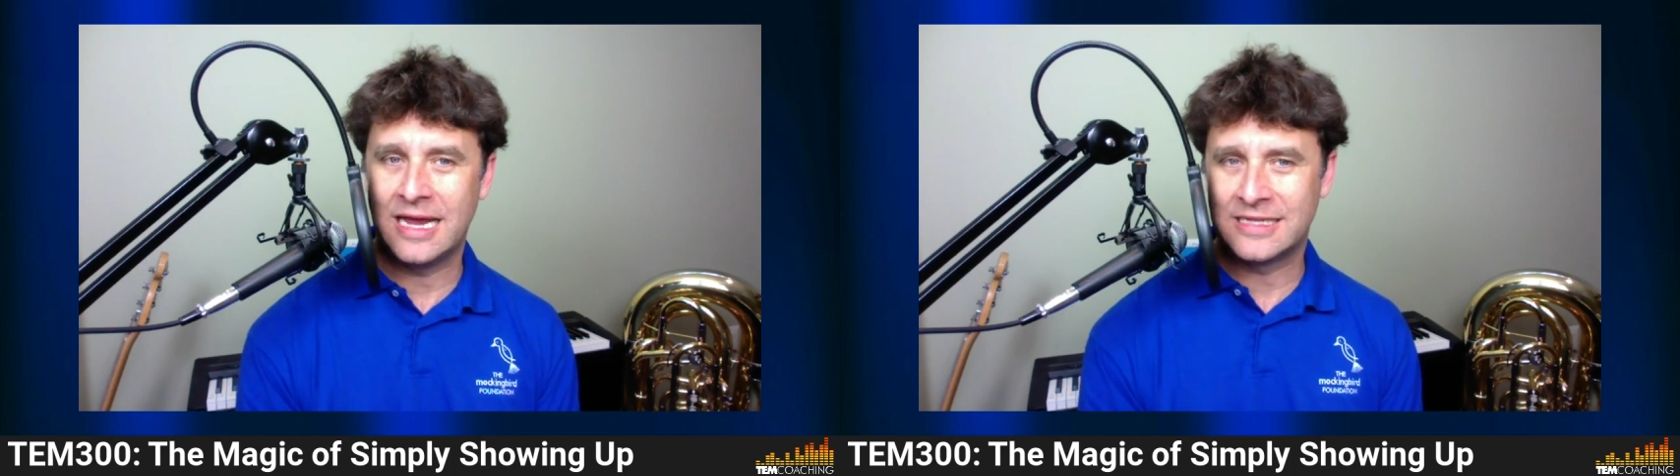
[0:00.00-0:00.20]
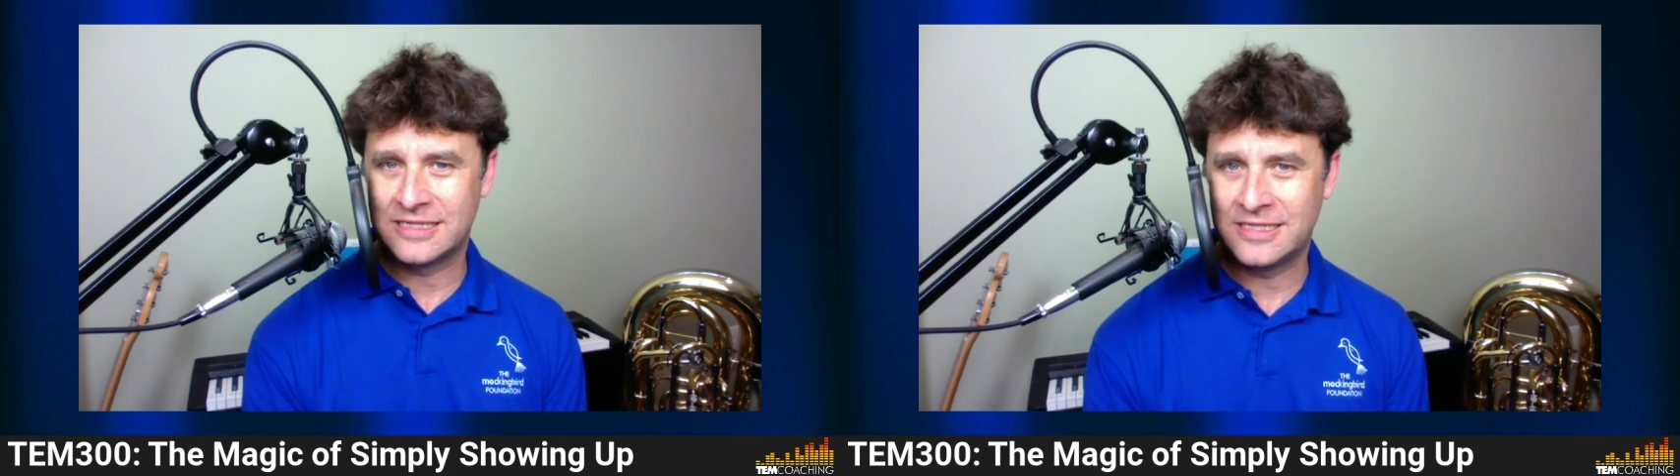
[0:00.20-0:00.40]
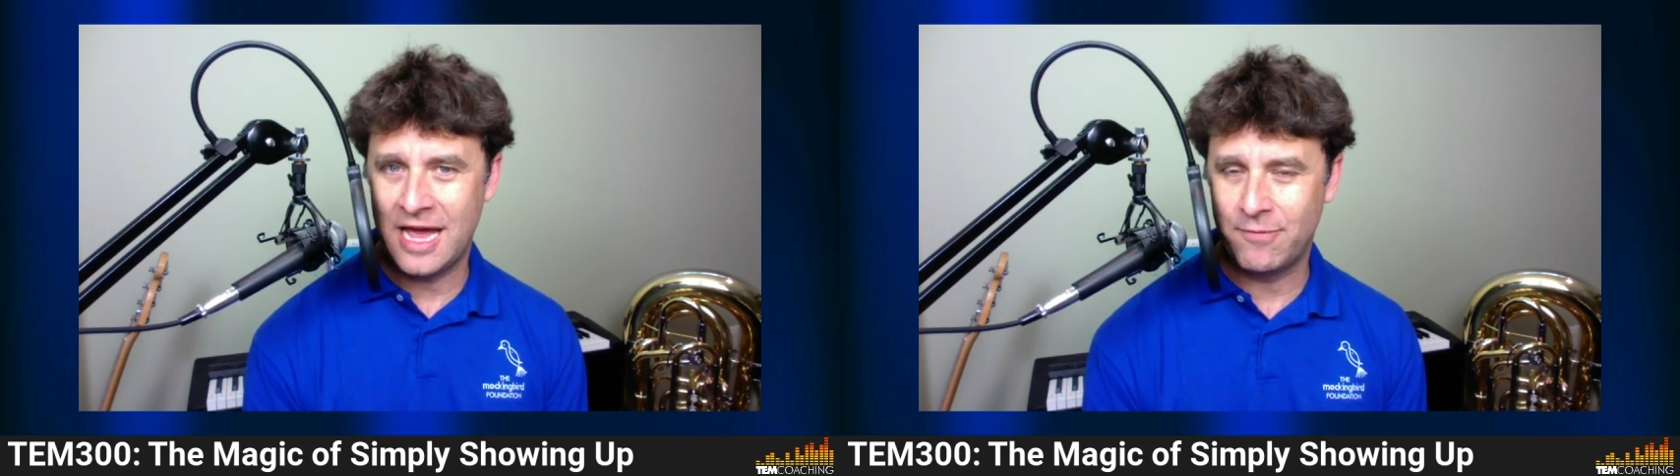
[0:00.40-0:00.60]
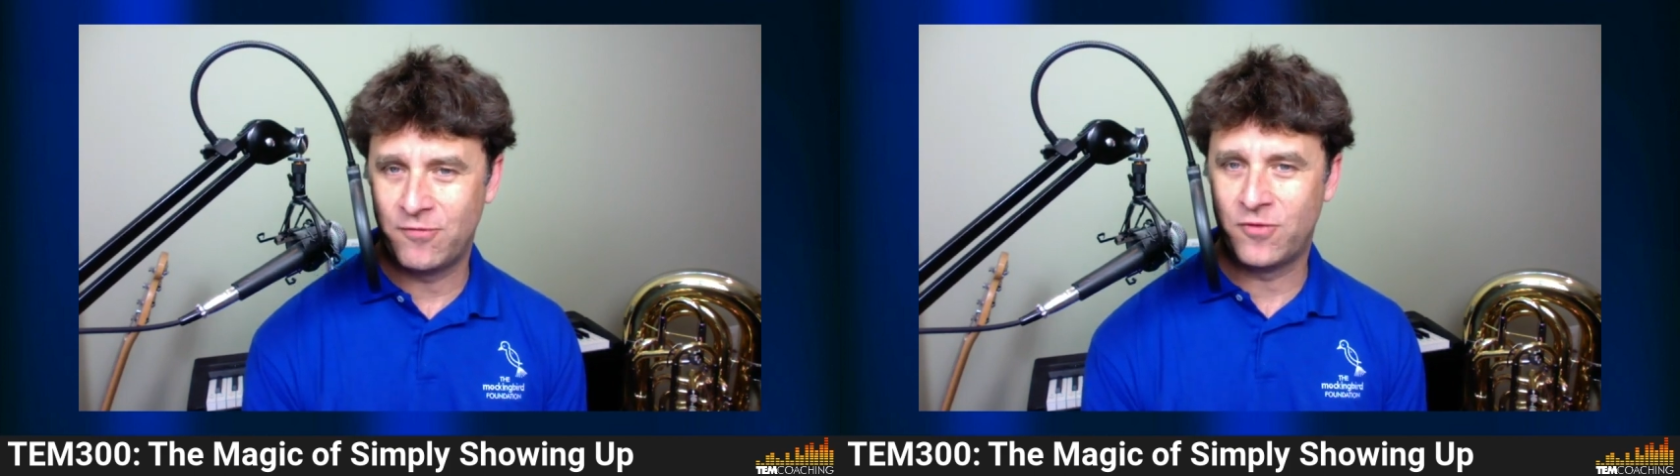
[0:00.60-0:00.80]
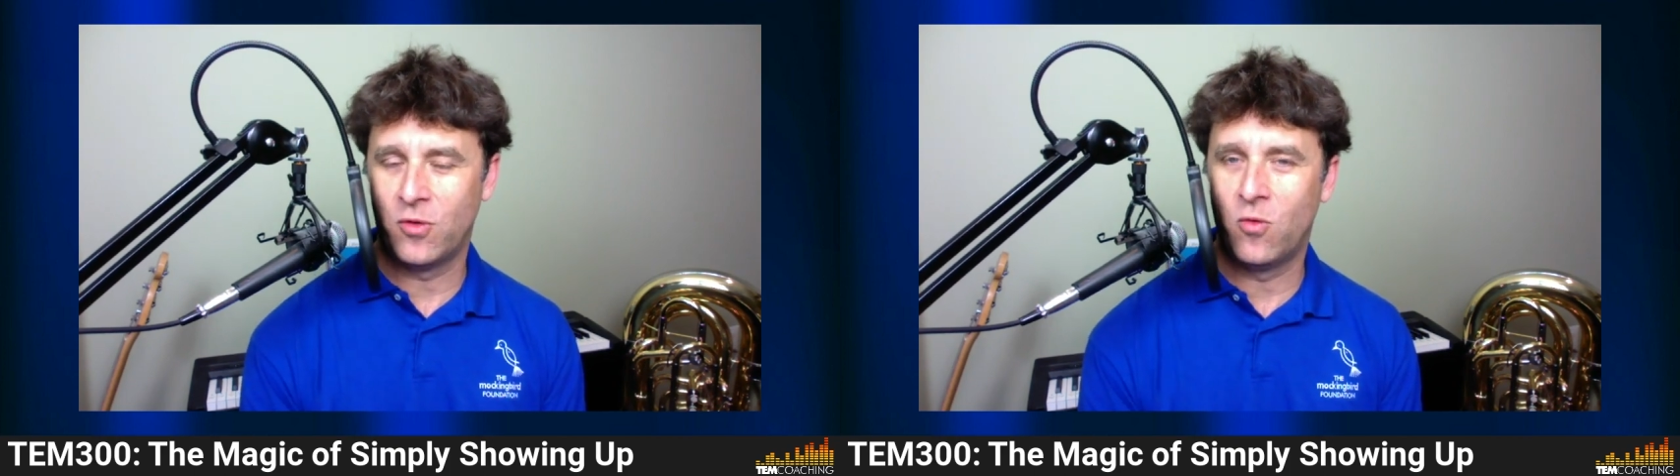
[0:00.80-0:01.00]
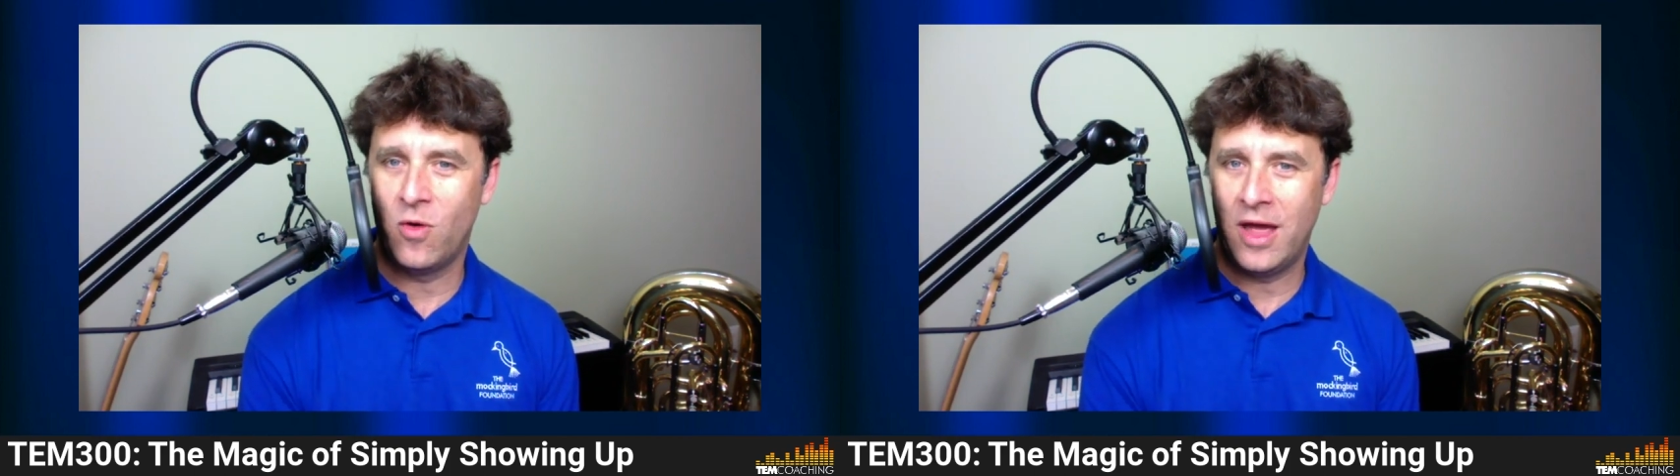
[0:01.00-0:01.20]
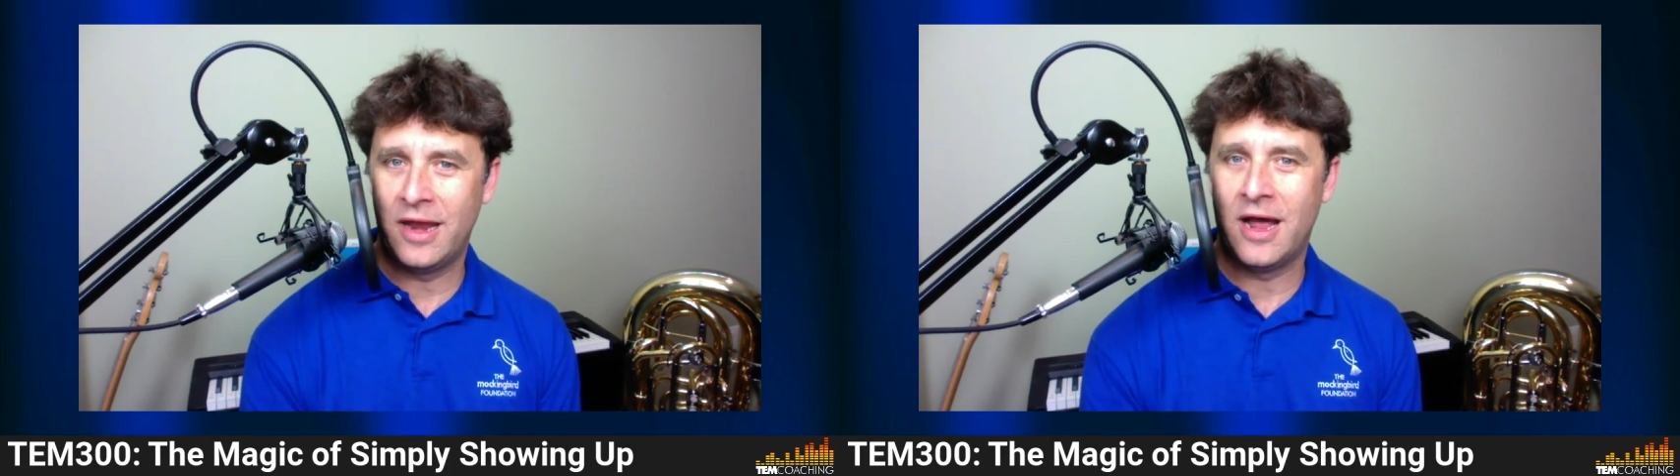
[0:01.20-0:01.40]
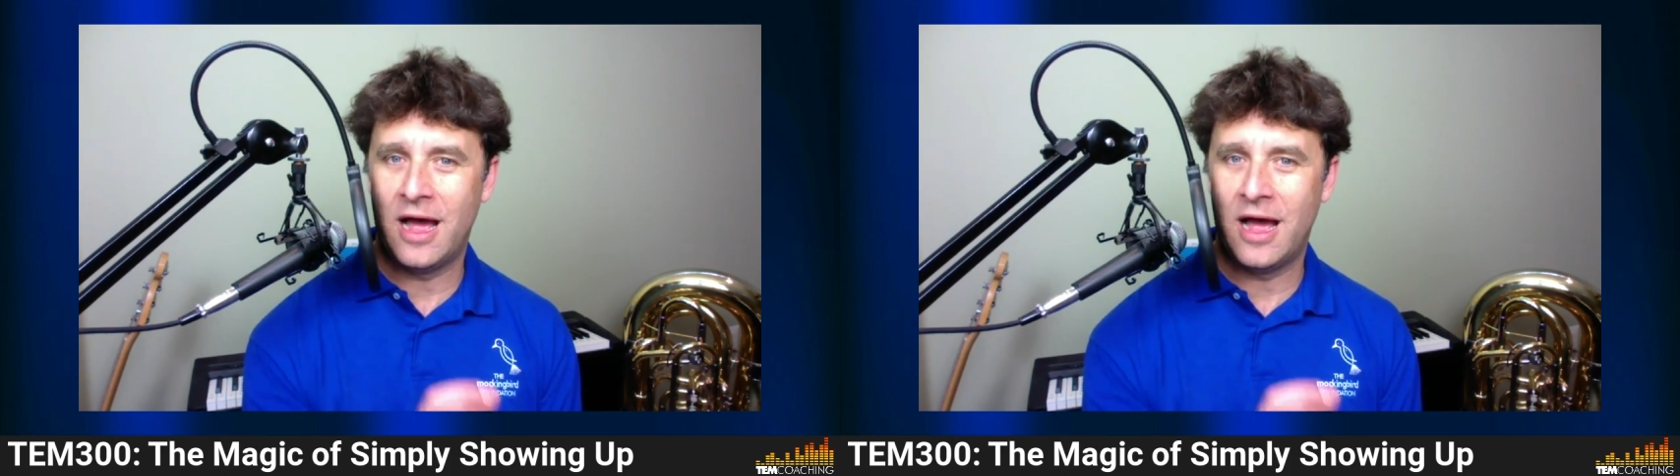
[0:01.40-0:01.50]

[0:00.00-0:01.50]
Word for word: except for when